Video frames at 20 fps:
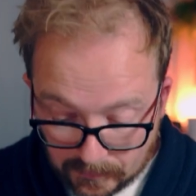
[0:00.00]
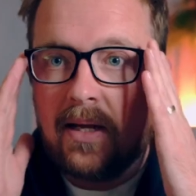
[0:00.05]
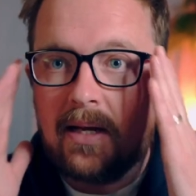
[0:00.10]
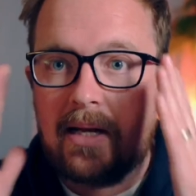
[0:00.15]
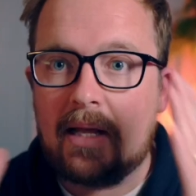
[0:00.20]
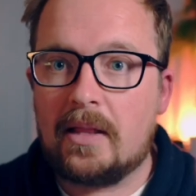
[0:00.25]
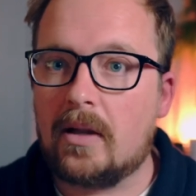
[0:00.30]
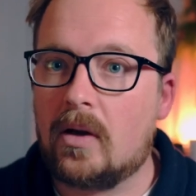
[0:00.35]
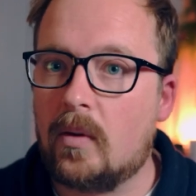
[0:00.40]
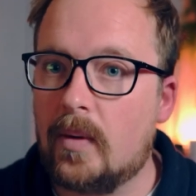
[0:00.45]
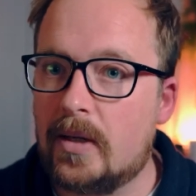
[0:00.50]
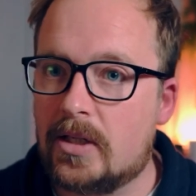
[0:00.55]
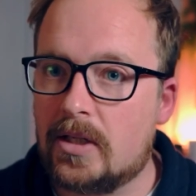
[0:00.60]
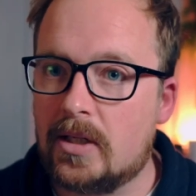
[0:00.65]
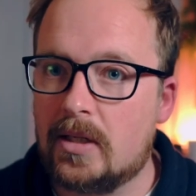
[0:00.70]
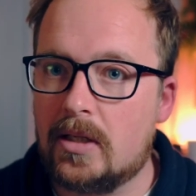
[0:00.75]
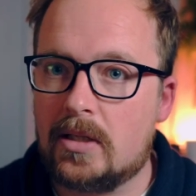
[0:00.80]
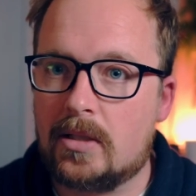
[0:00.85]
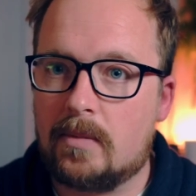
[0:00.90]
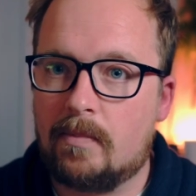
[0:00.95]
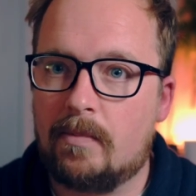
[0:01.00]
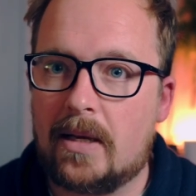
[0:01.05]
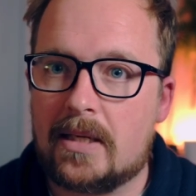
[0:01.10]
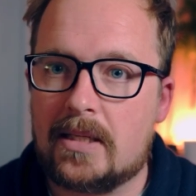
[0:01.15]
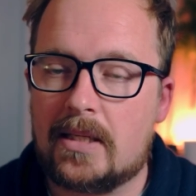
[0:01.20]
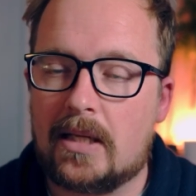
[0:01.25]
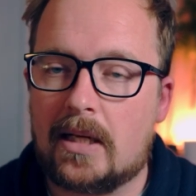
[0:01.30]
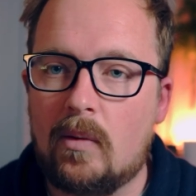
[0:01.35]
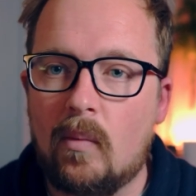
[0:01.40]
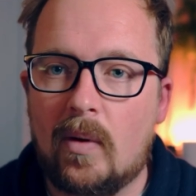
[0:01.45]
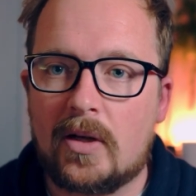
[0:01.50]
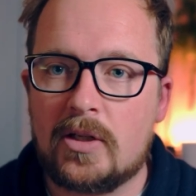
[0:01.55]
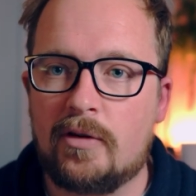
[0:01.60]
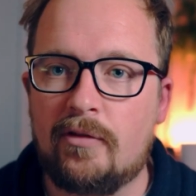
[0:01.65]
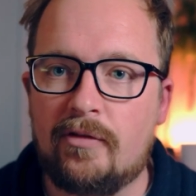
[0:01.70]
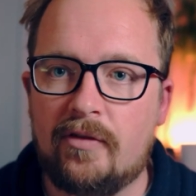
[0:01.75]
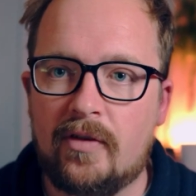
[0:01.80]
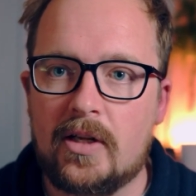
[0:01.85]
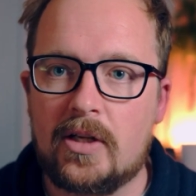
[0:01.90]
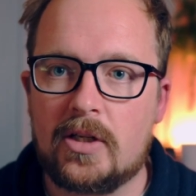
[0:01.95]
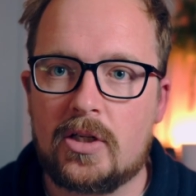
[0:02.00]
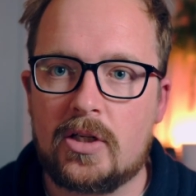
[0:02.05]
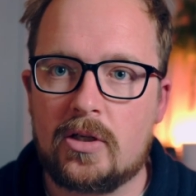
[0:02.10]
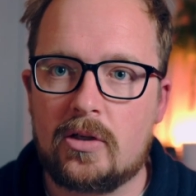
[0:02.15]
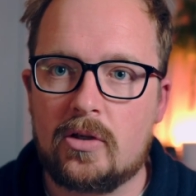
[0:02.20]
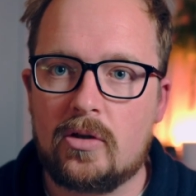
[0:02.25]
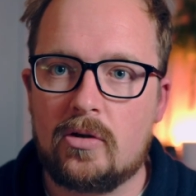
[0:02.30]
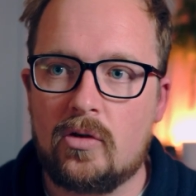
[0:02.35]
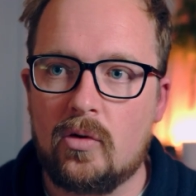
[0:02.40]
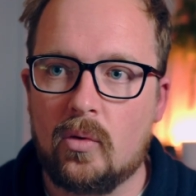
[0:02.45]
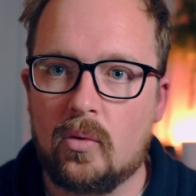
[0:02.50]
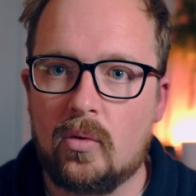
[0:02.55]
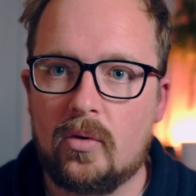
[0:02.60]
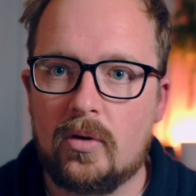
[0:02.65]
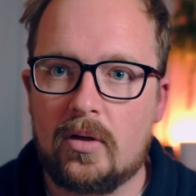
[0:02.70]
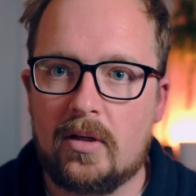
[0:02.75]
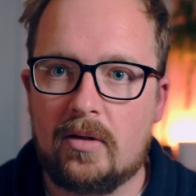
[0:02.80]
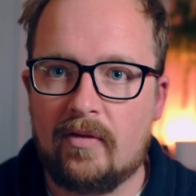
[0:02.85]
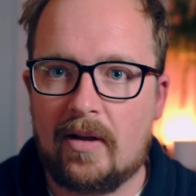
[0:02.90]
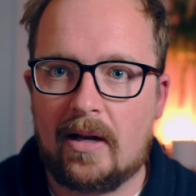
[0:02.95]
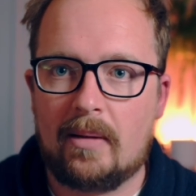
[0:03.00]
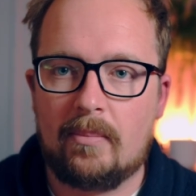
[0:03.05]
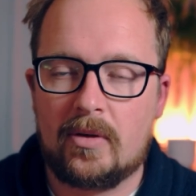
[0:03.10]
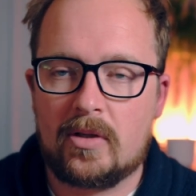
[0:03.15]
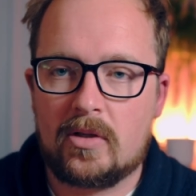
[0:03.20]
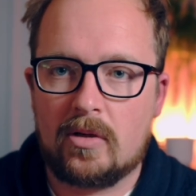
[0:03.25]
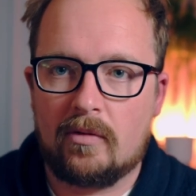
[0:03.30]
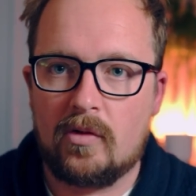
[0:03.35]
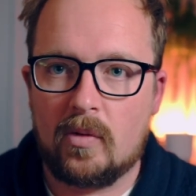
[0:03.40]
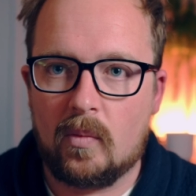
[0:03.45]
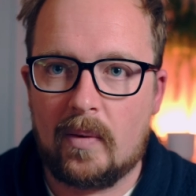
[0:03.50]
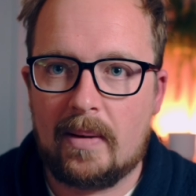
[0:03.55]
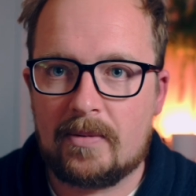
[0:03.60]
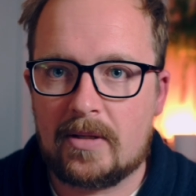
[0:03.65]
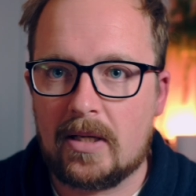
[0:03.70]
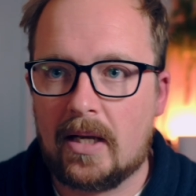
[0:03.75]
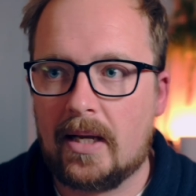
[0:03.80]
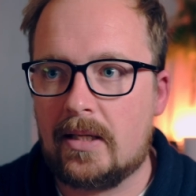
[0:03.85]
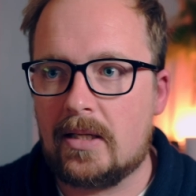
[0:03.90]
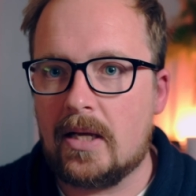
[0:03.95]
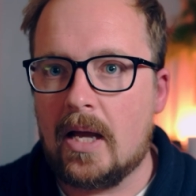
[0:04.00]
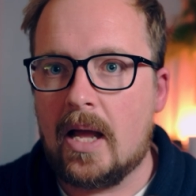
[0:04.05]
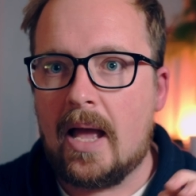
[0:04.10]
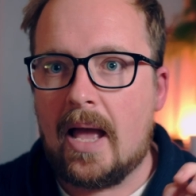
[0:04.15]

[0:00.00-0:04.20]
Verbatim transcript: Another question is basically, once you've finished your development of your website,